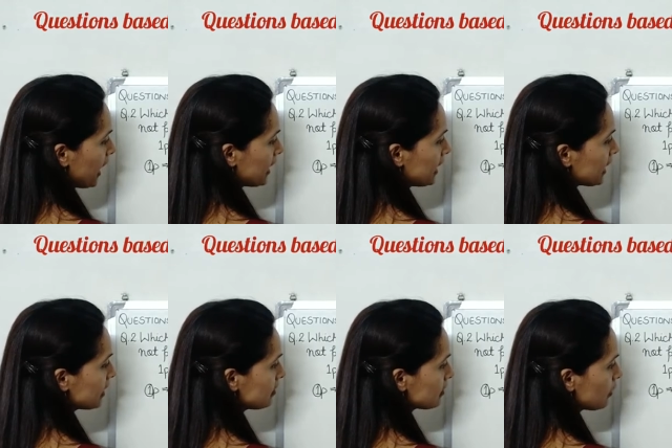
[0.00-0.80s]
n
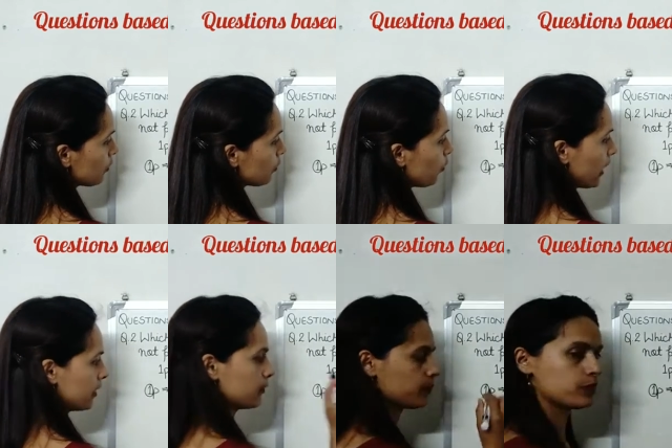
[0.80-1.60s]
is
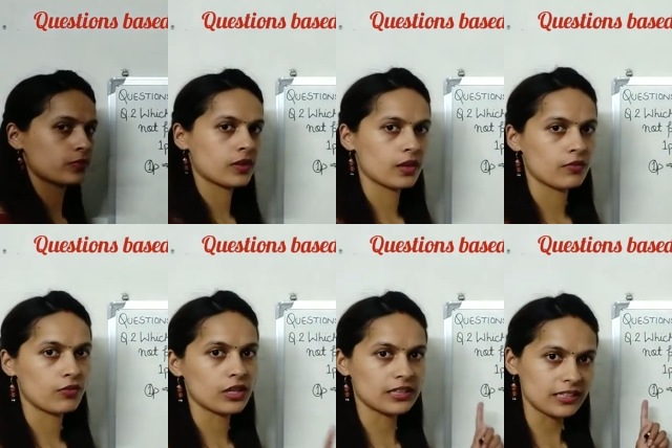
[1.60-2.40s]
1.
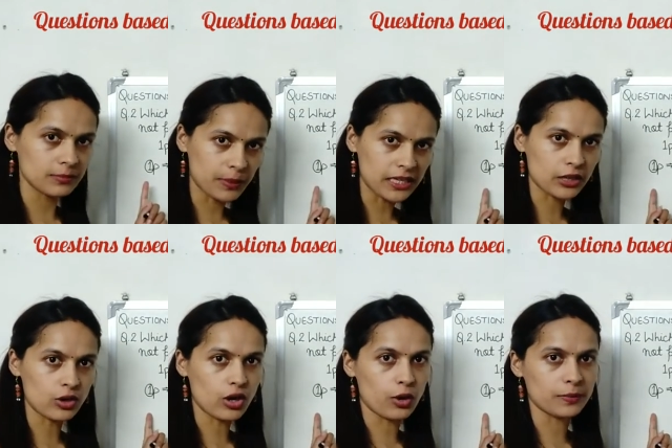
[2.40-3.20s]
For this
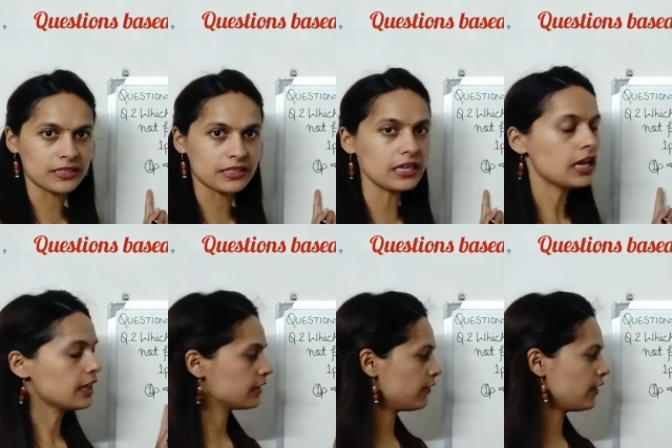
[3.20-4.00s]
particular orbital,
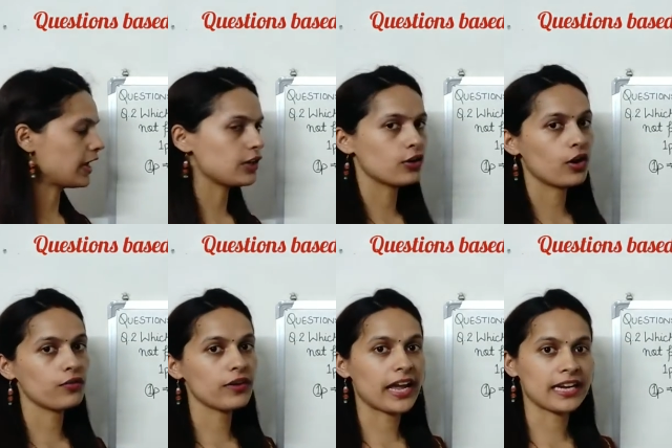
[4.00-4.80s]
the value
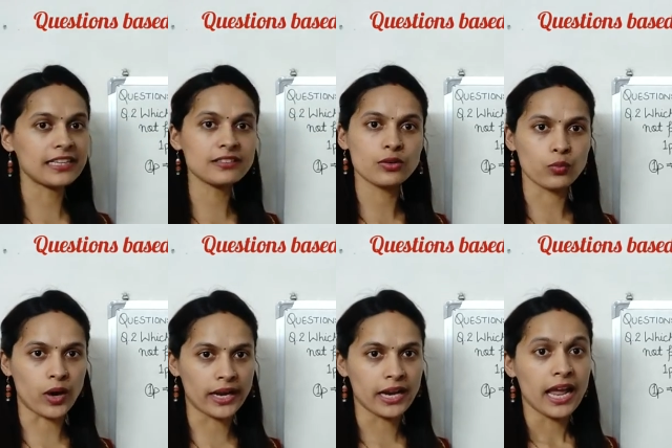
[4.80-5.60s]
of n is
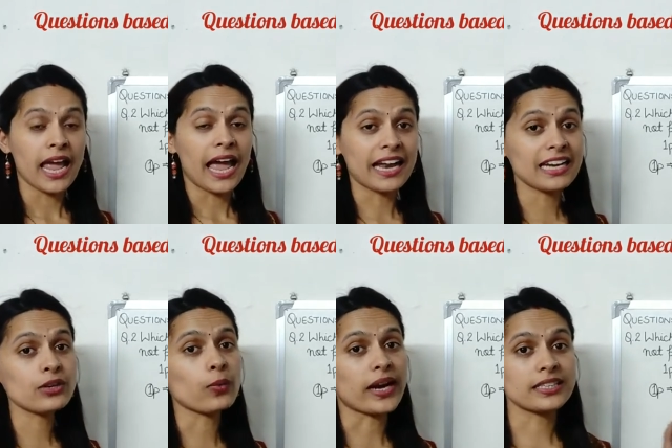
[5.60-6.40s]
1. And
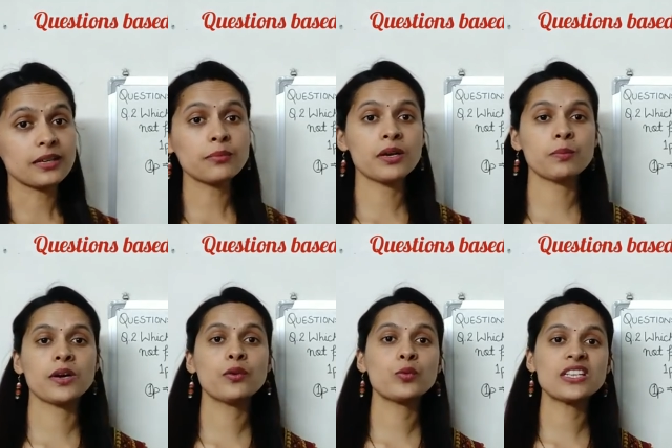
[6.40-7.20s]
in quantum
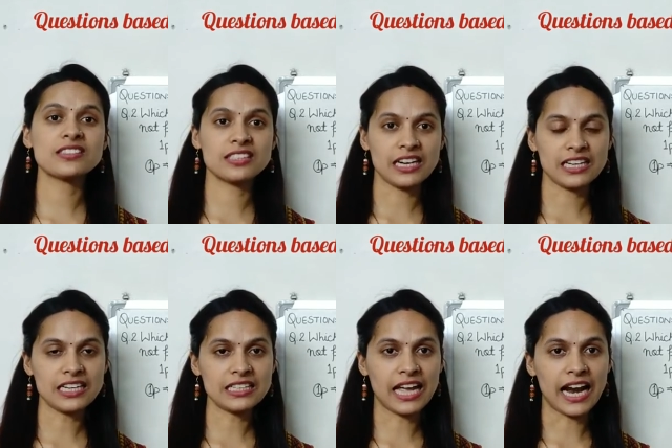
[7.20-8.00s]
number, we
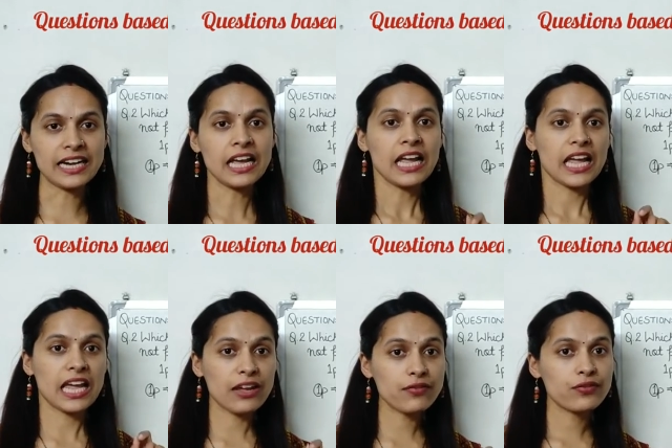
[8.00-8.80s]
studied that
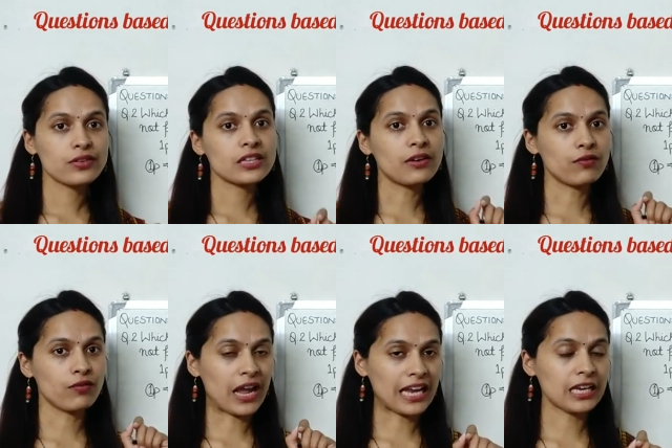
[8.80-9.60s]
if the
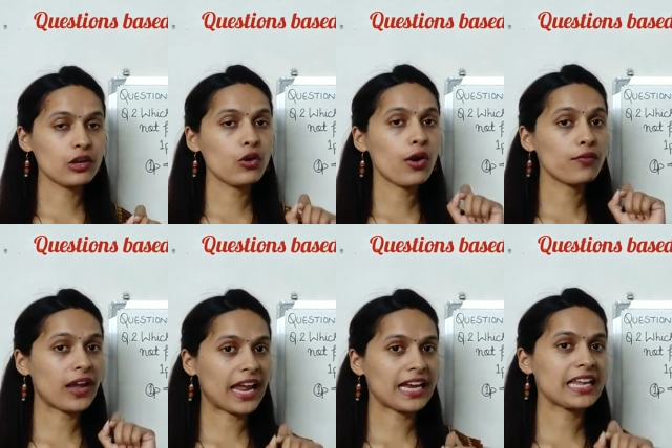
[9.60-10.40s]
value
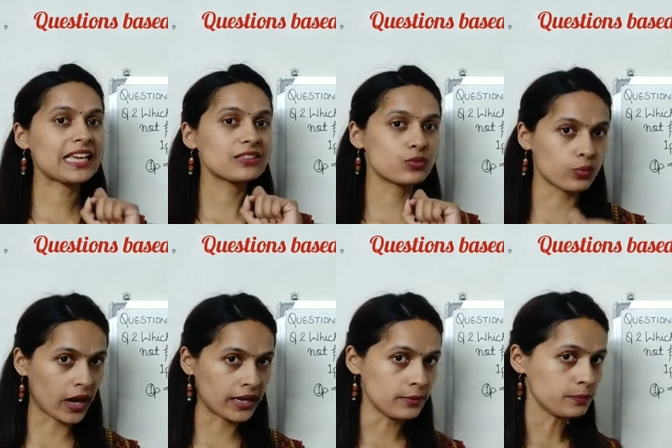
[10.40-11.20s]
of n is
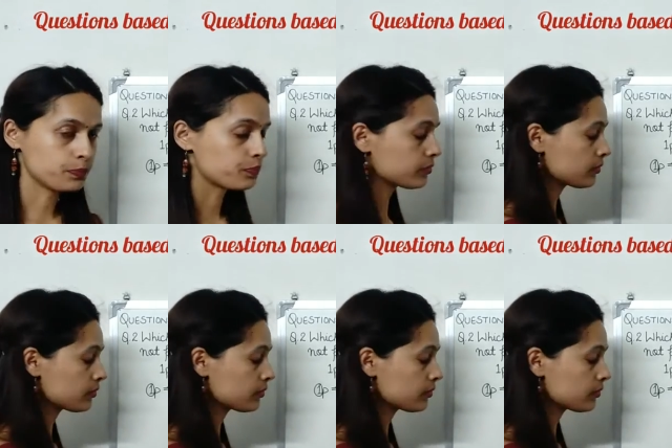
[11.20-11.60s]
1,